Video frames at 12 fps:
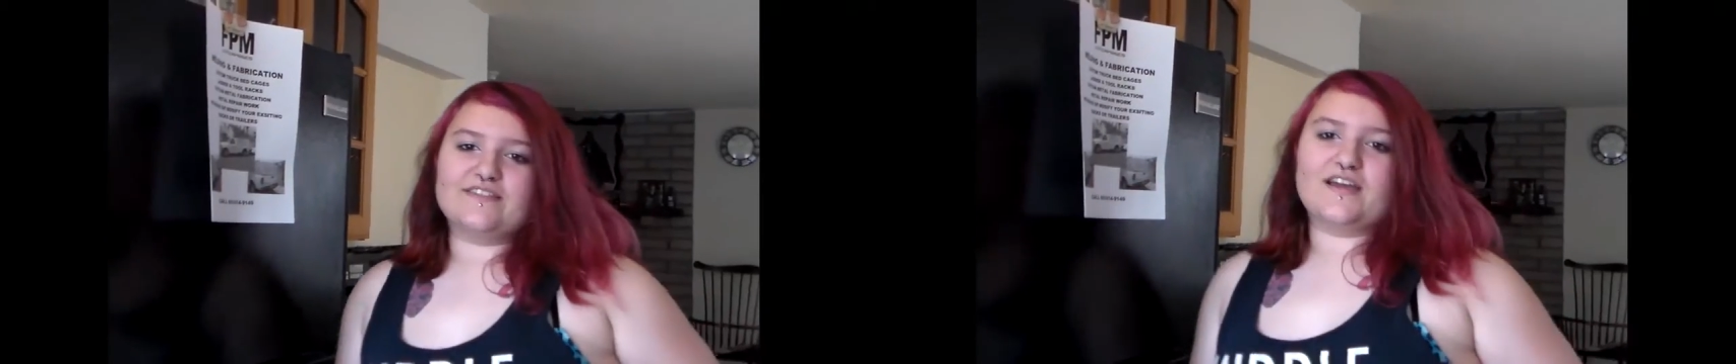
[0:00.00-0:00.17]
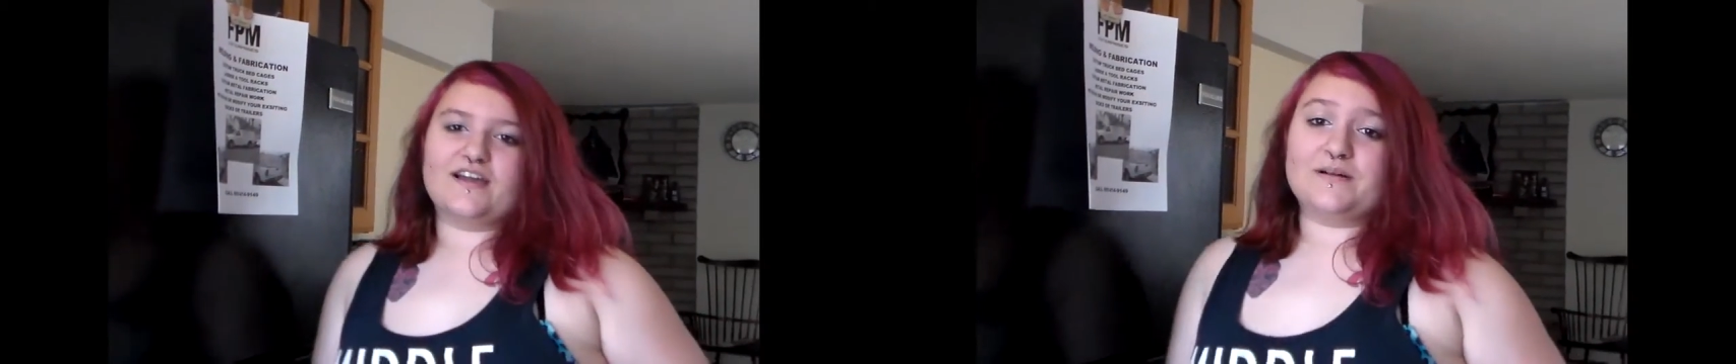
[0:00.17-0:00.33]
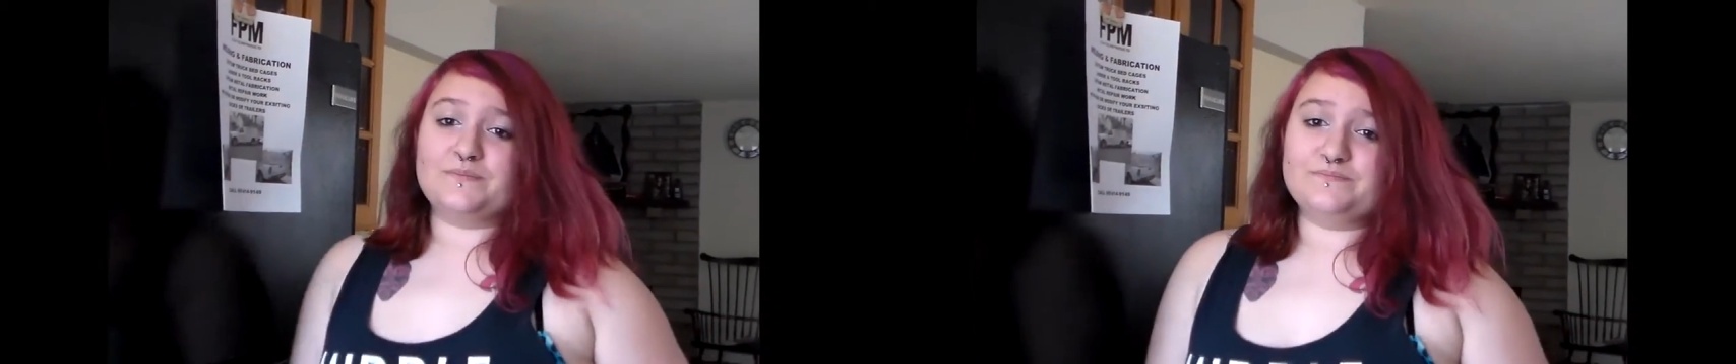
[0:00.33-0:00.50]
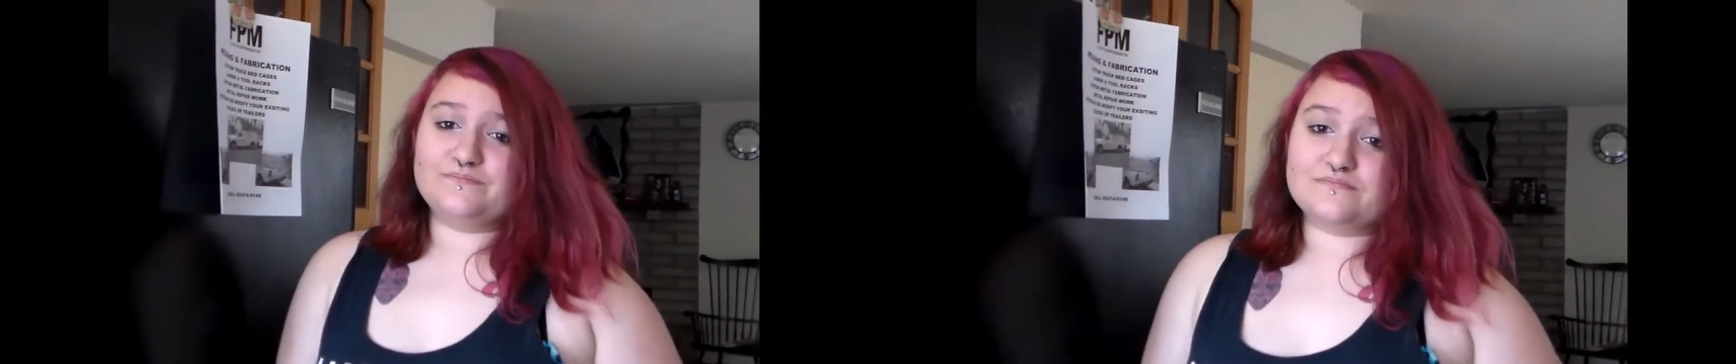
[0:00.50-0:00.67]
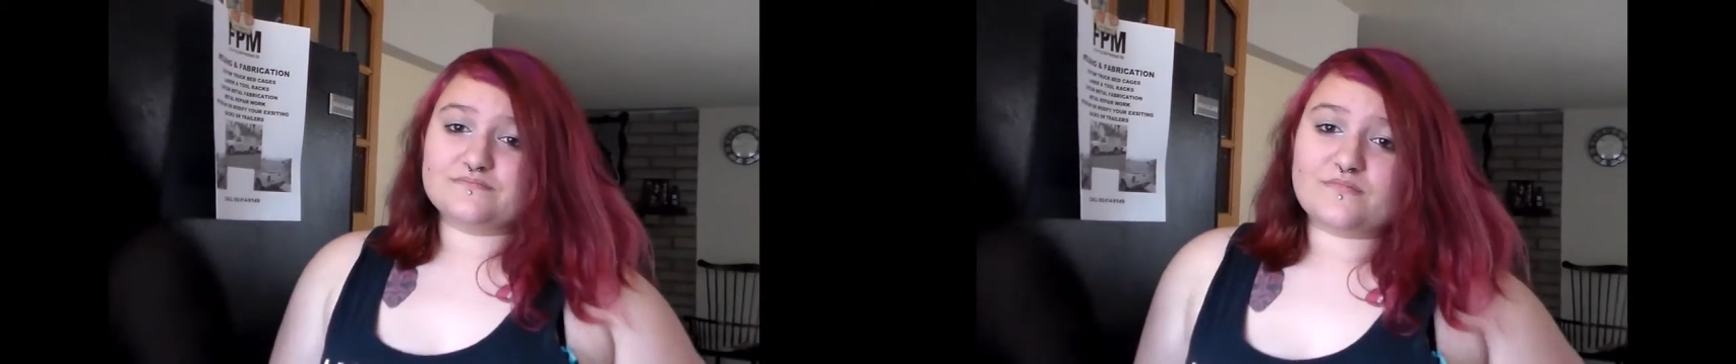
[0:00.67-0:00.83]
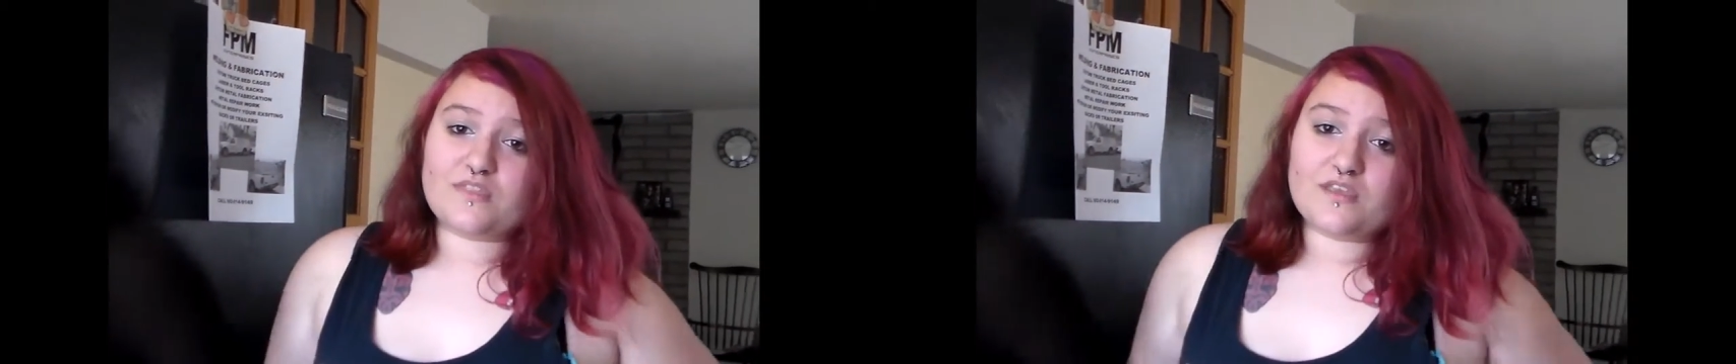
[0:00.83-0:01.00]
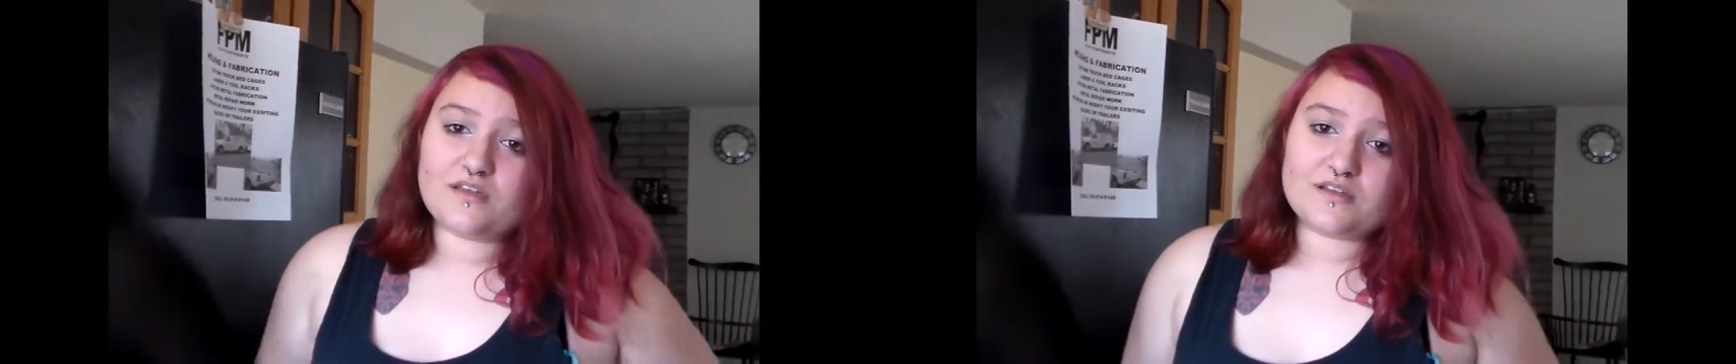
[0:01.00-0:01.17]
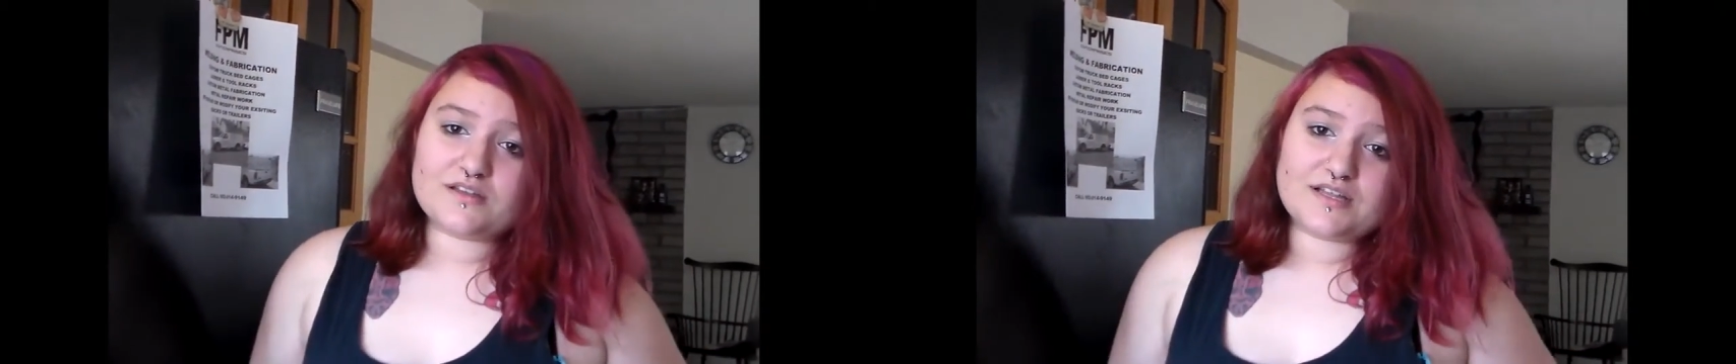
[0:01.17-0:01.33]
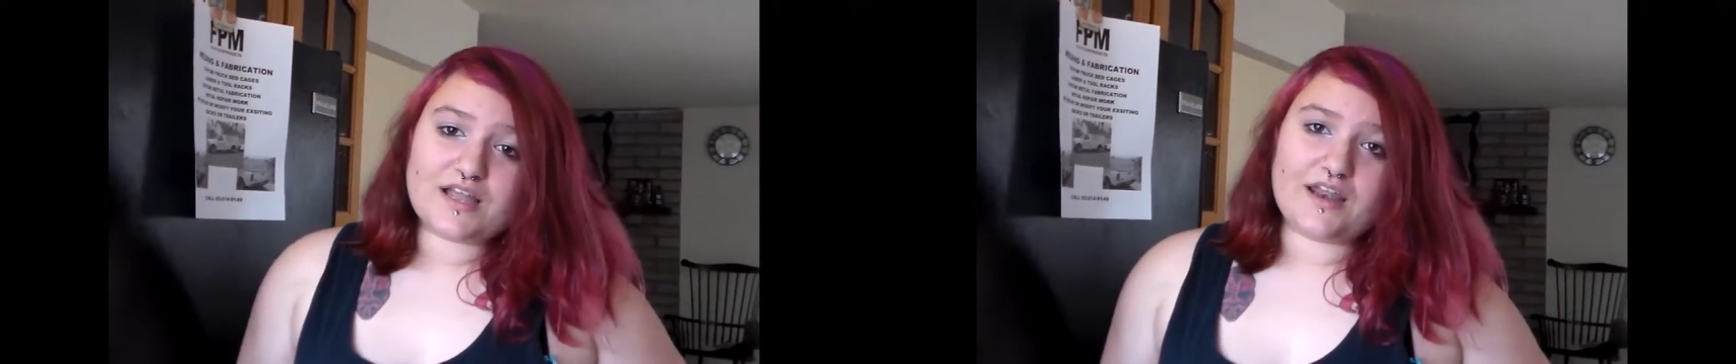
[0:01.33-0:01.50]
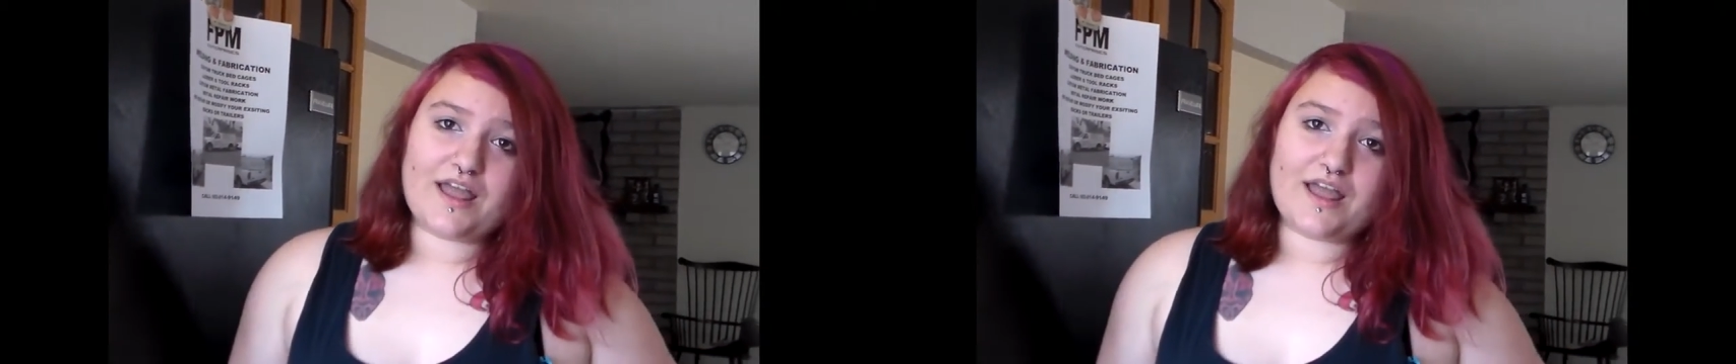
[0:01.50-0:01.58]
there. And uh, that